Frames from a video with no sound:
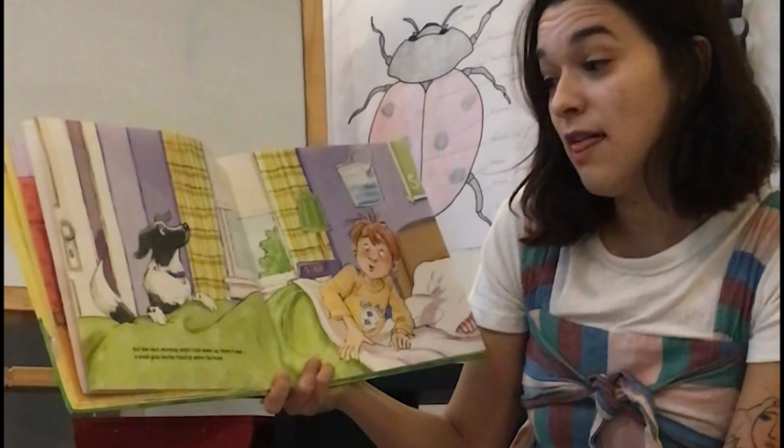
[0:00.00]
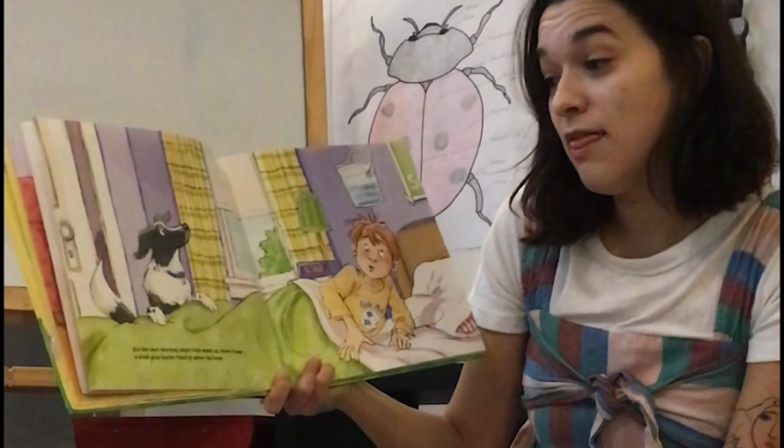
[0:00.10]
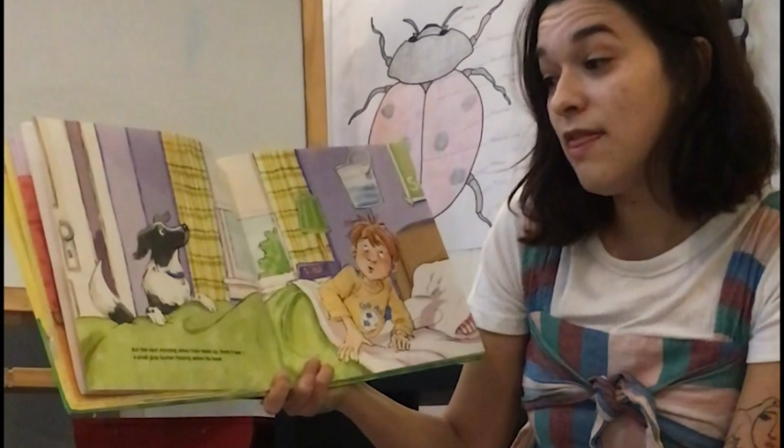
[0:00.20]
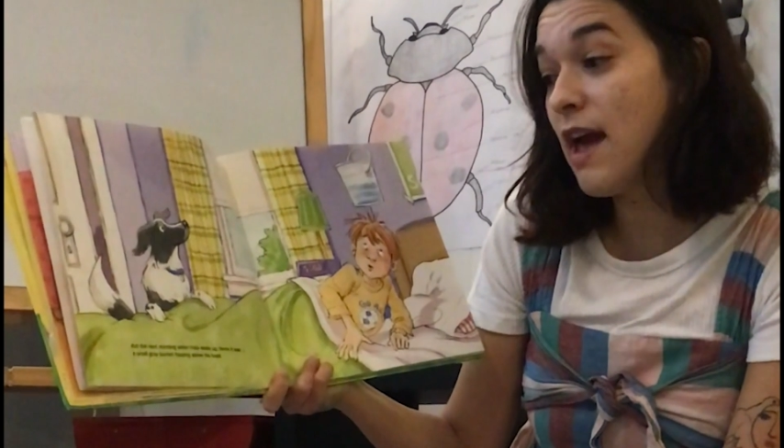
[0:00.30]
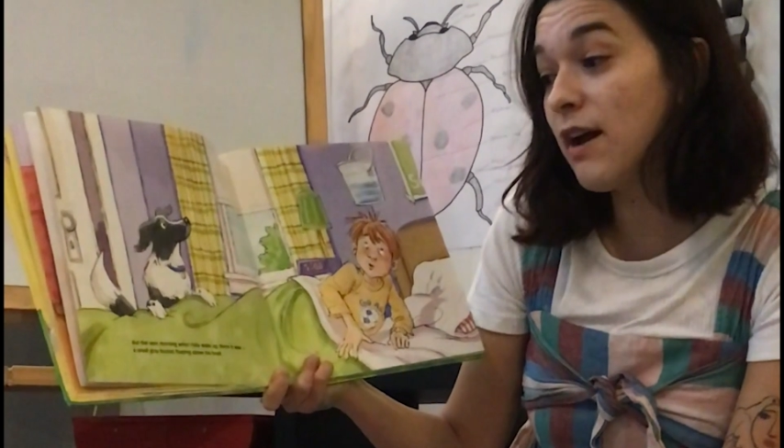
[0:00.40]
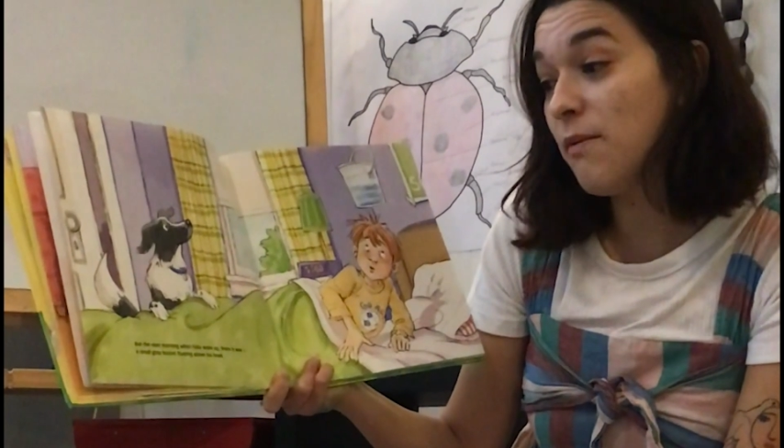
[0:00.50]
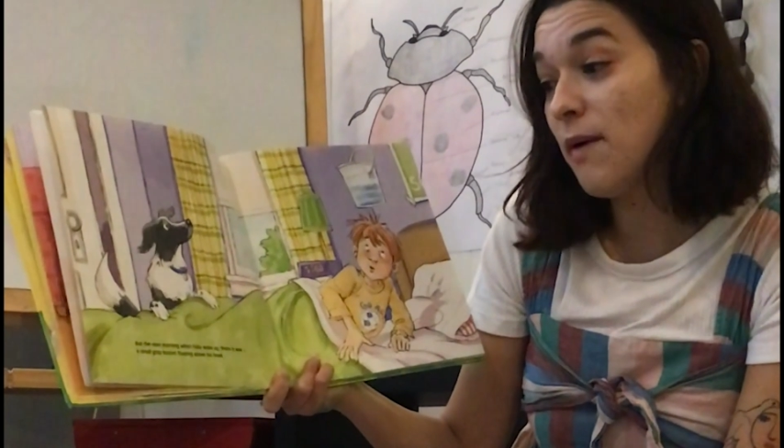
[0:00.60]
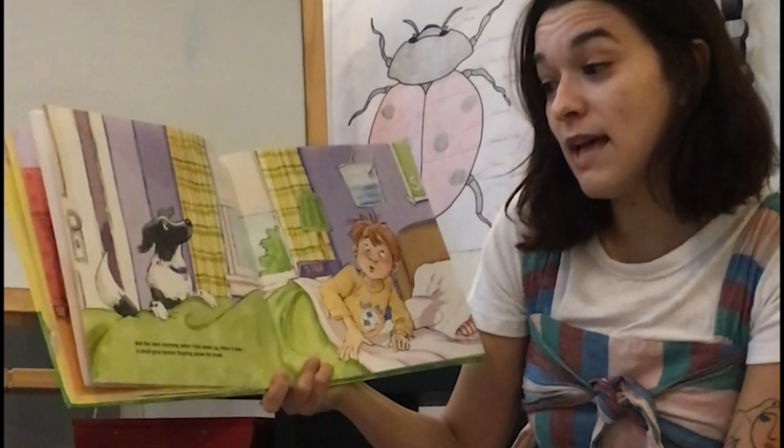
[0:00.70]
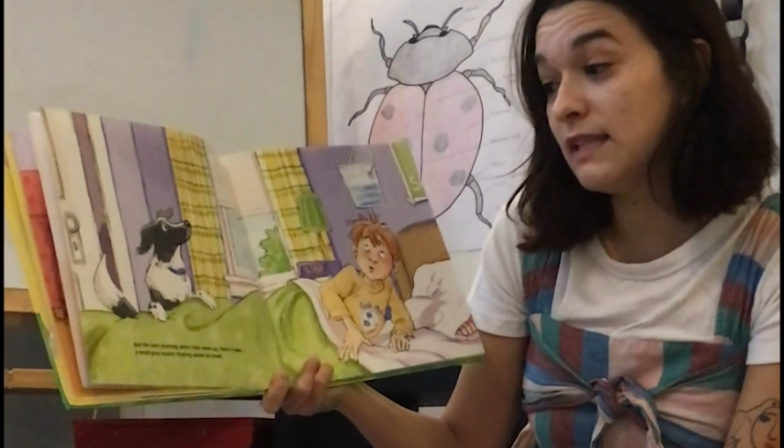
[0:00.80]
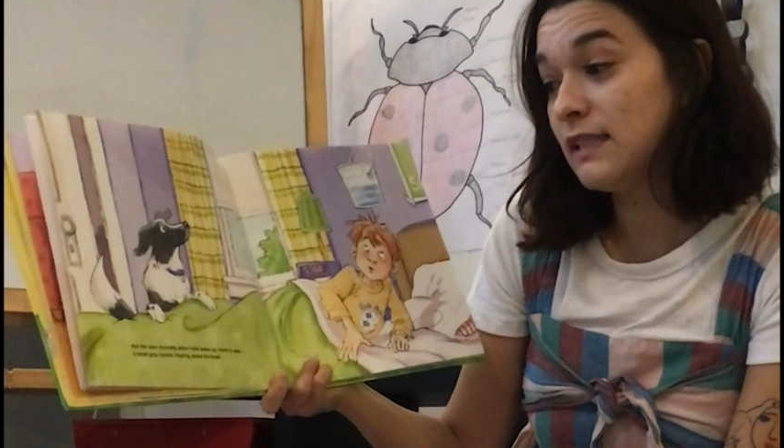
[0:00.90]
there it
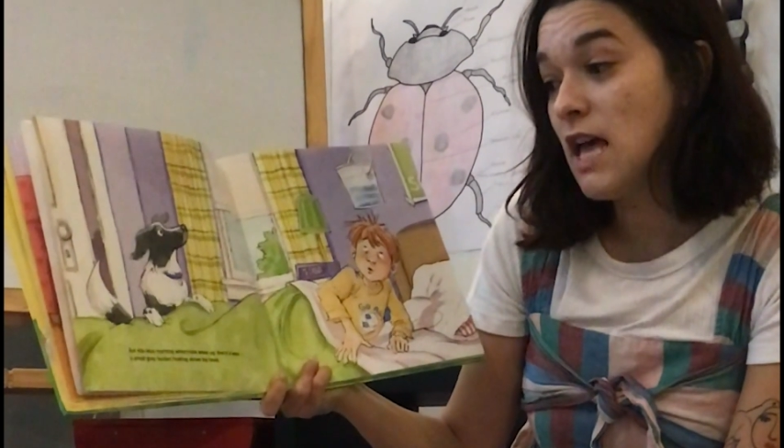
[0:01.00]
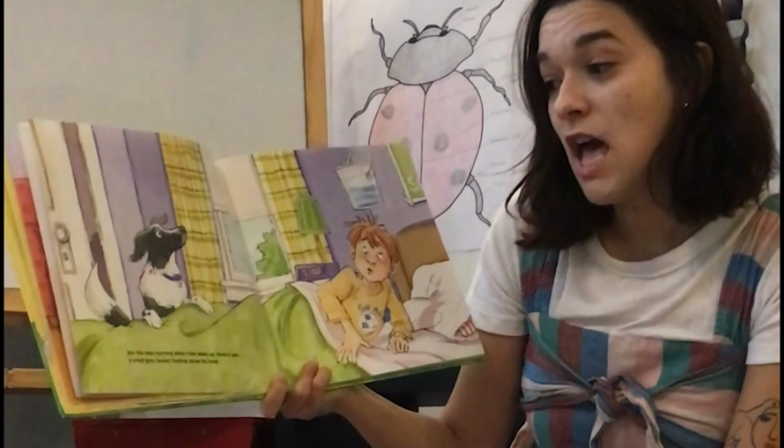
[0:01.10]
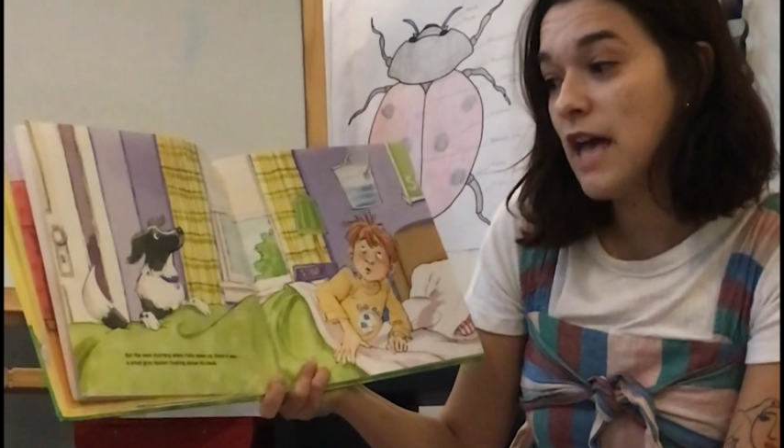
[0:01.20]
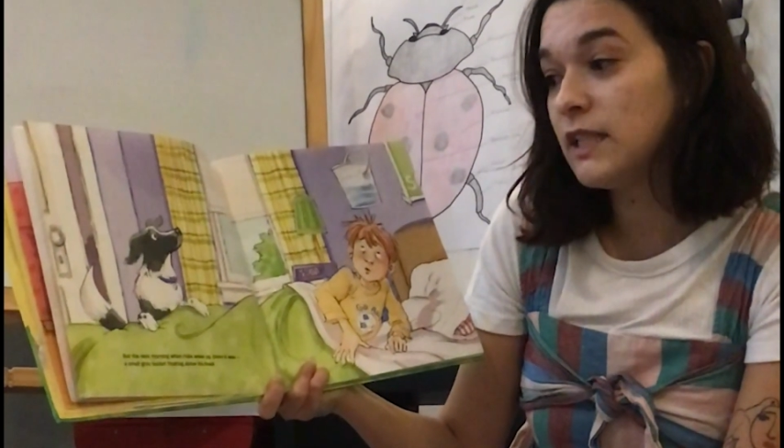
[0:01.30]
was, a